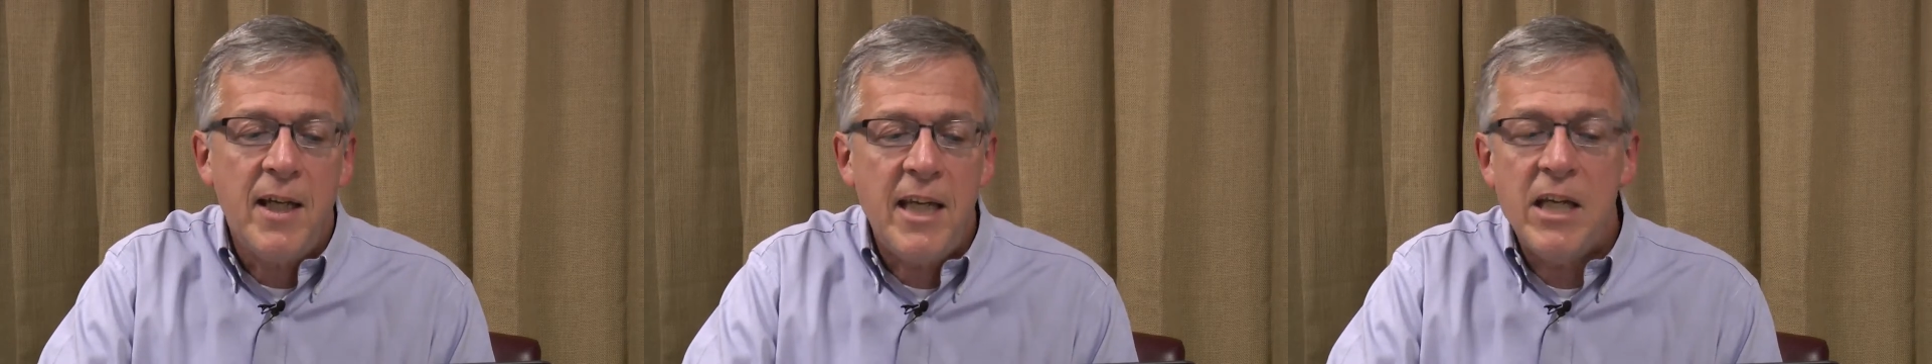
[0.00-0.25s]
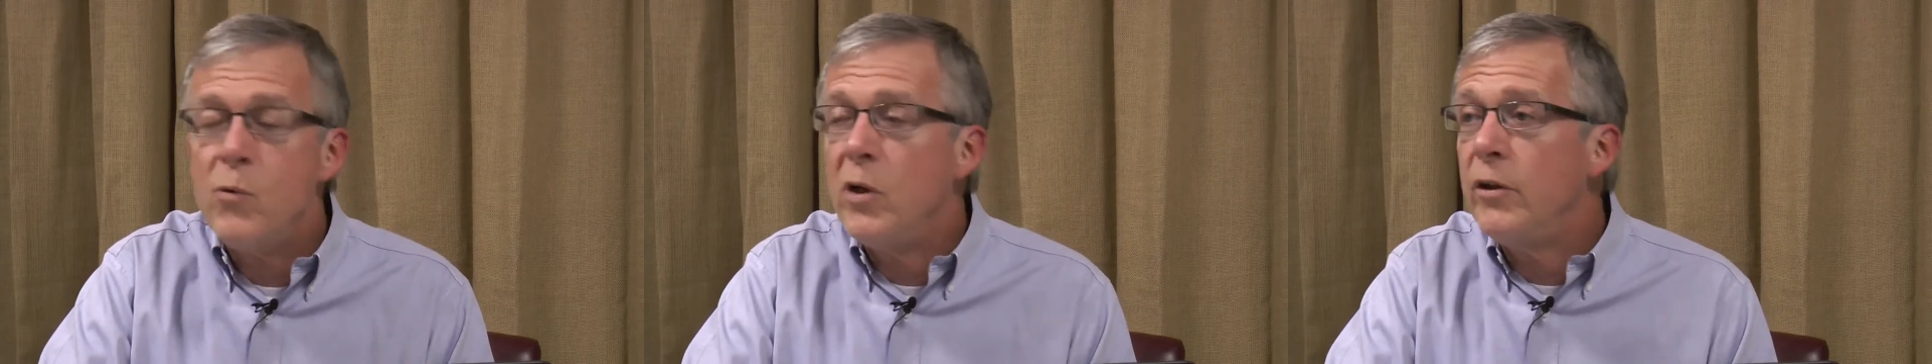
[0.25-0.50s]

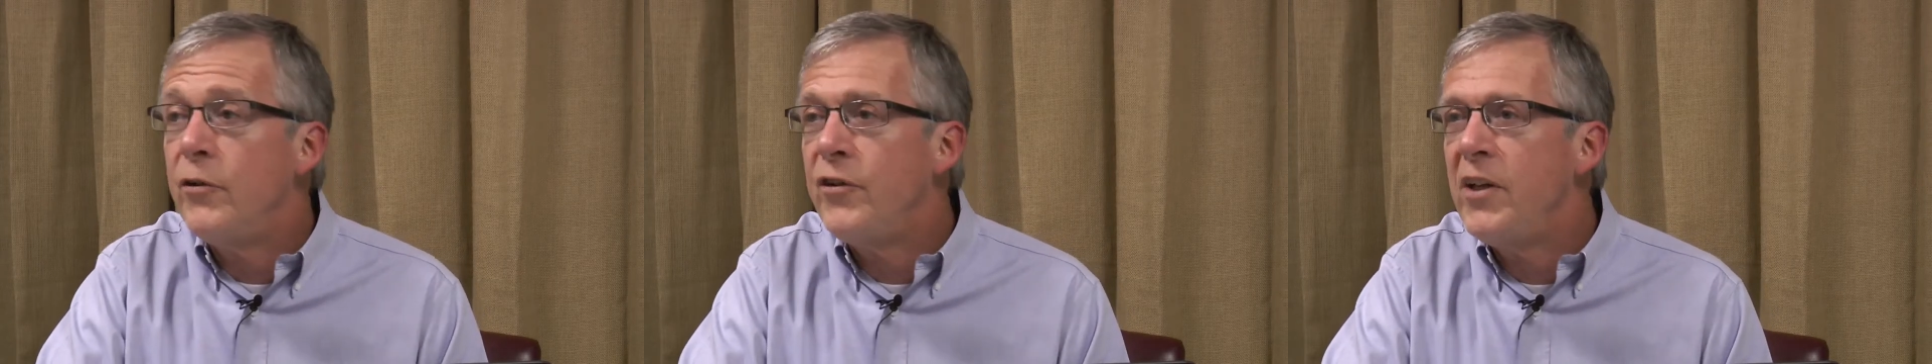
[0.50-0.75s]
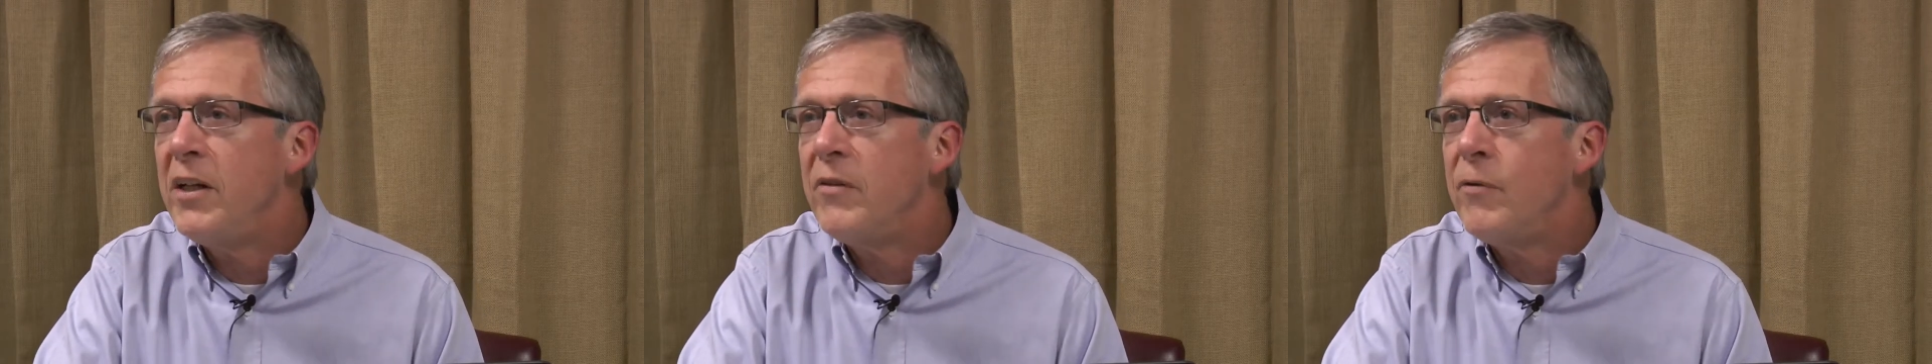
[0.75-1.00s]
he will
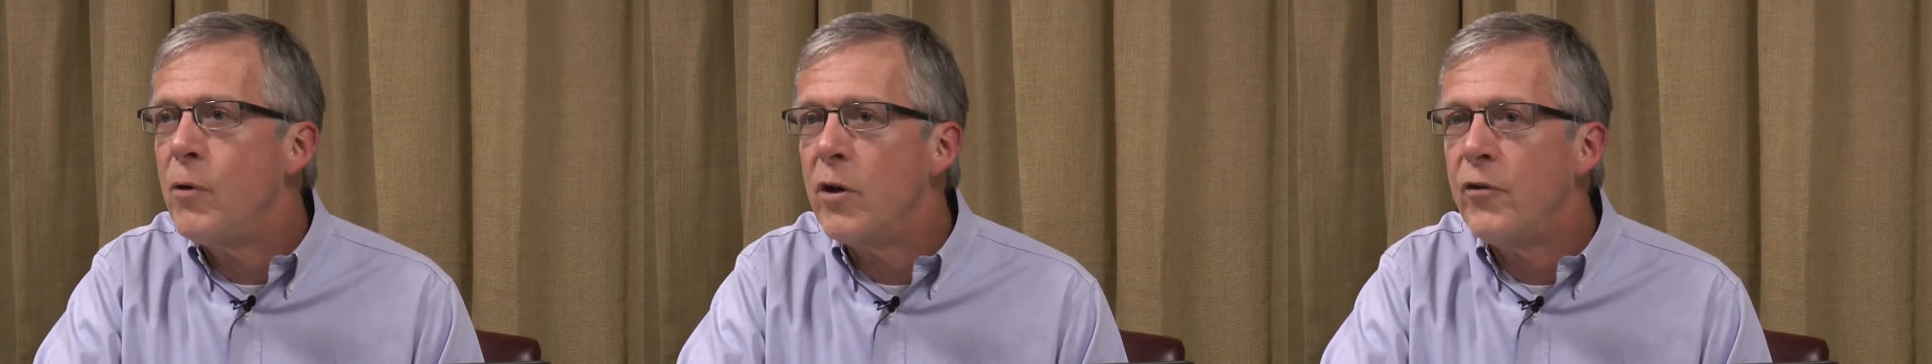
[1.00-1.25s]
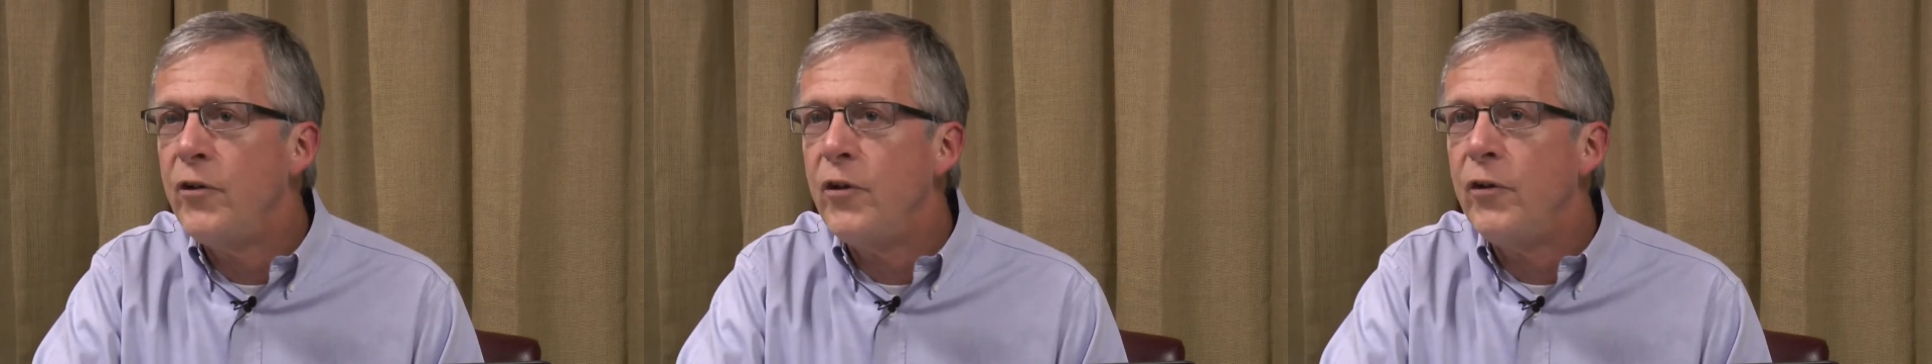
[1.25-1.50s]
send
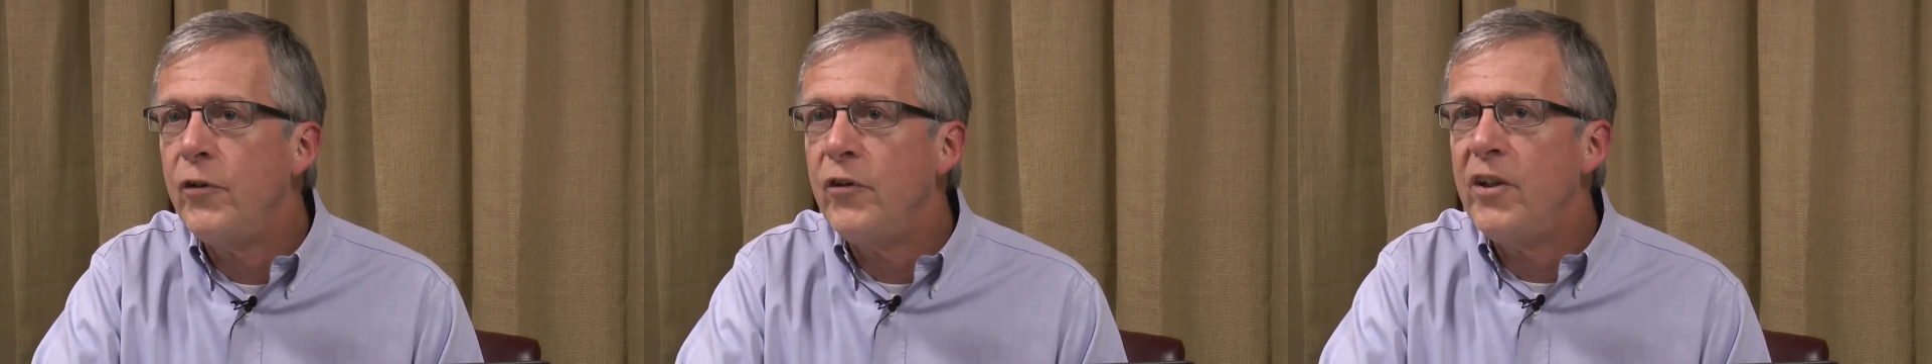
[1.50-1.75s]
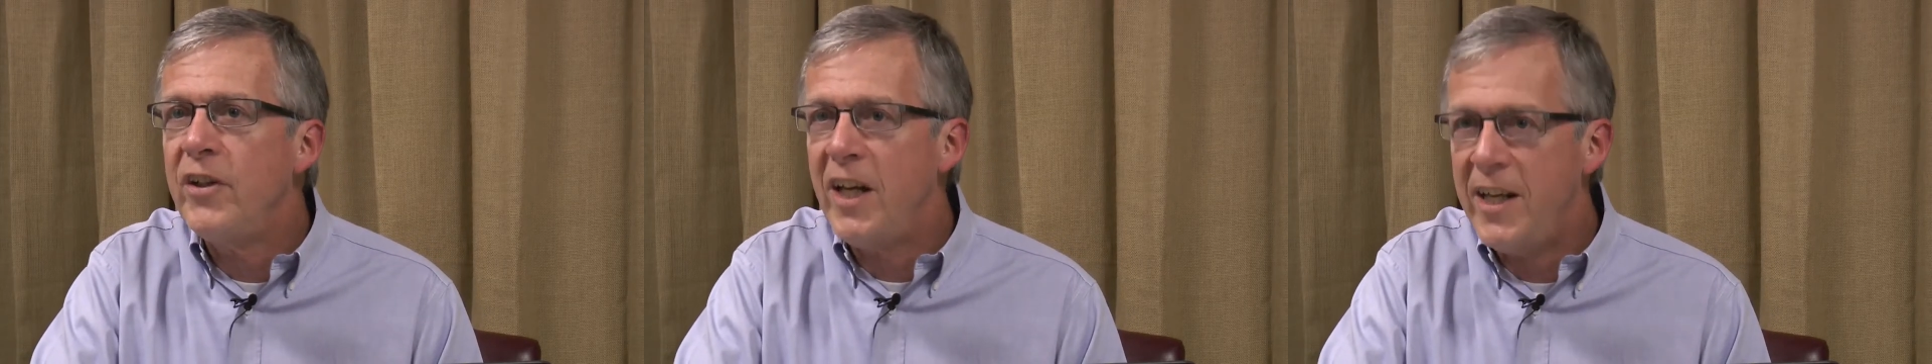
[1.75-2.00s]
forces
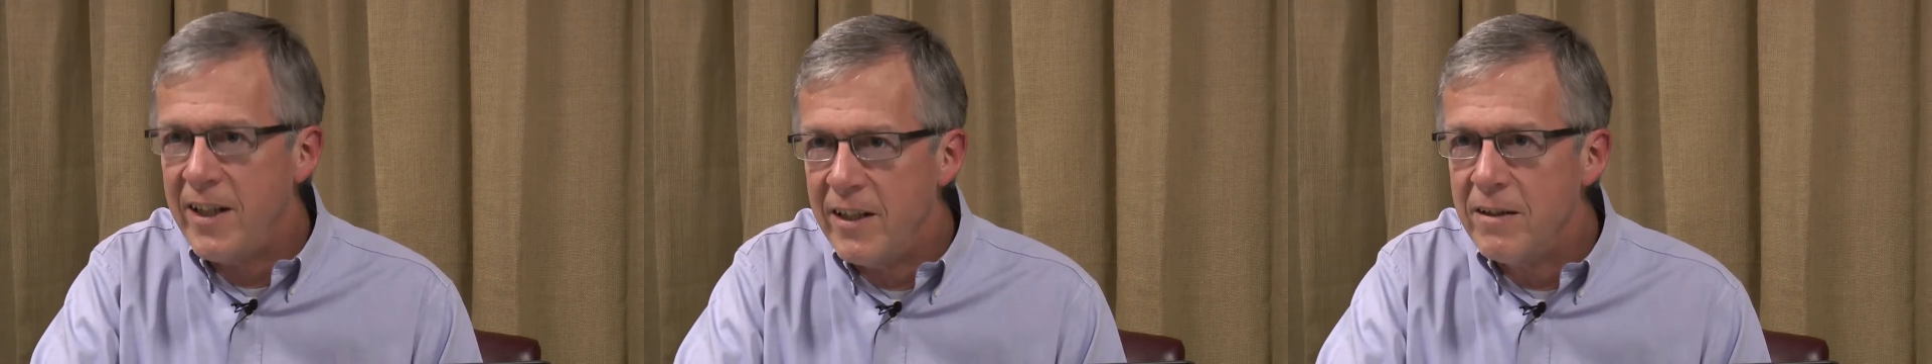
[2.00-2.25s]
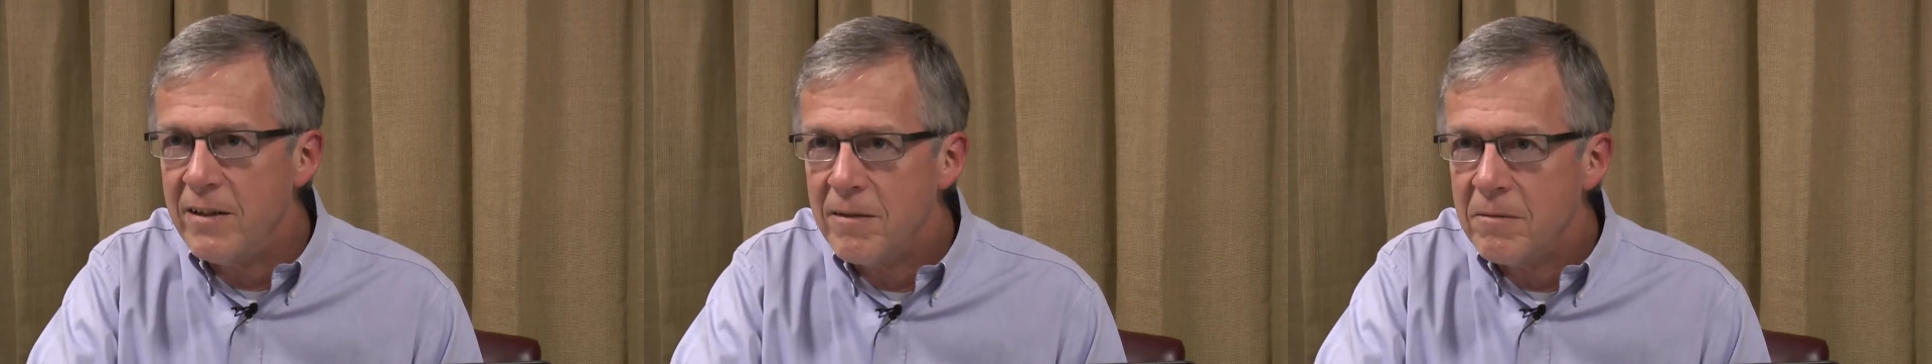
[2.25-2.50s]
to take it.